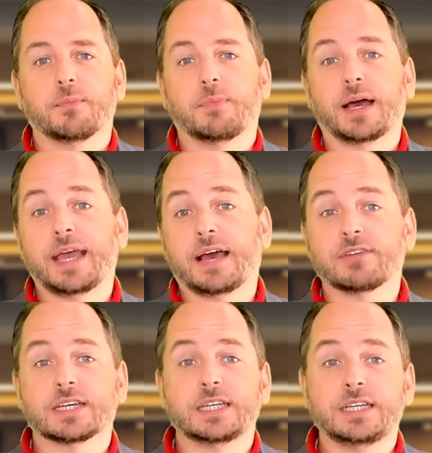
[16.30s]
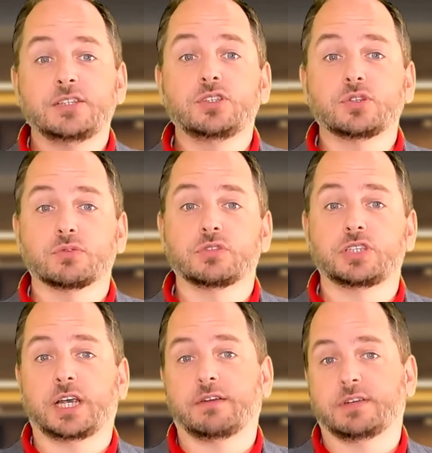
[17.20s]
by having an in-tool
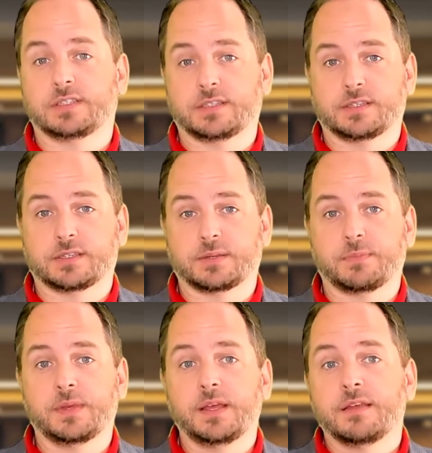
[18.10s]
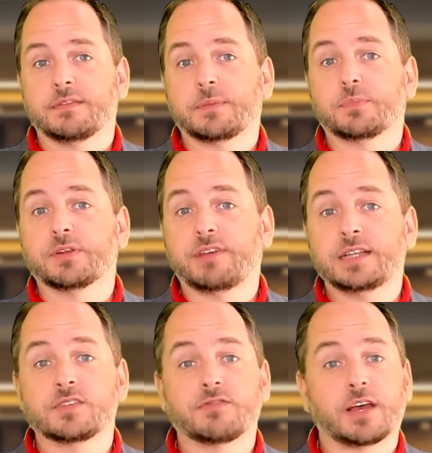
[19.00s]
sharing system that
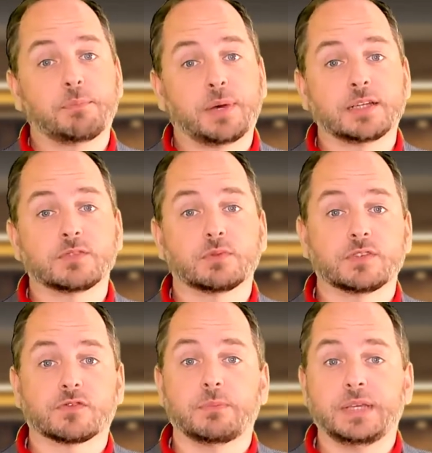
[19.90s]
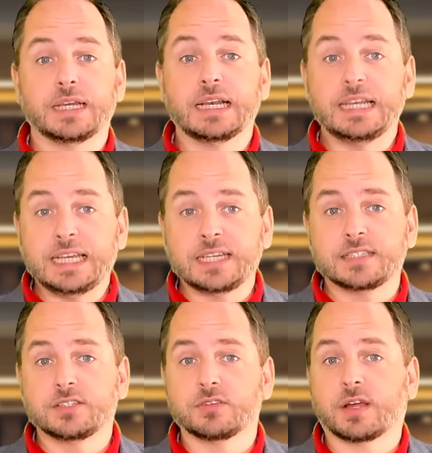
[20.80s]
prevents passwords from being
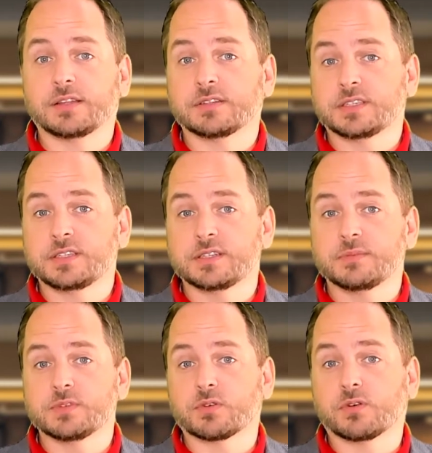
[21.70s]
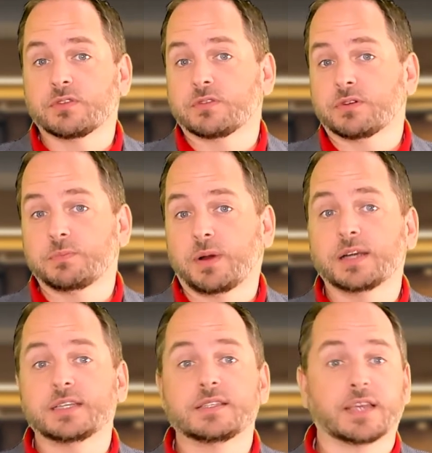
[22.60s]
leaked into other systems or third
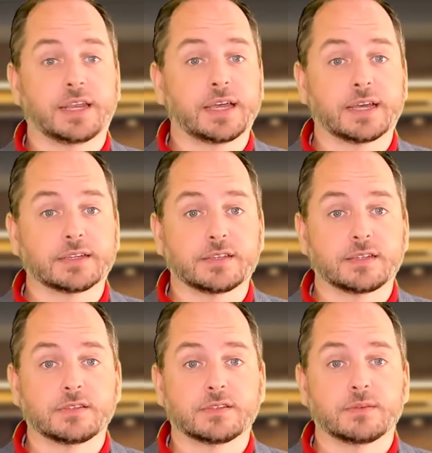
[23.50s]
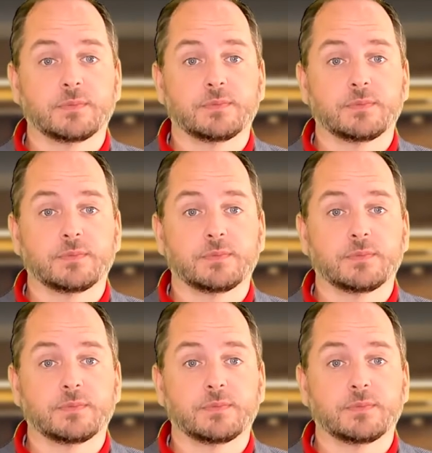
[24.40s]
parties getting access.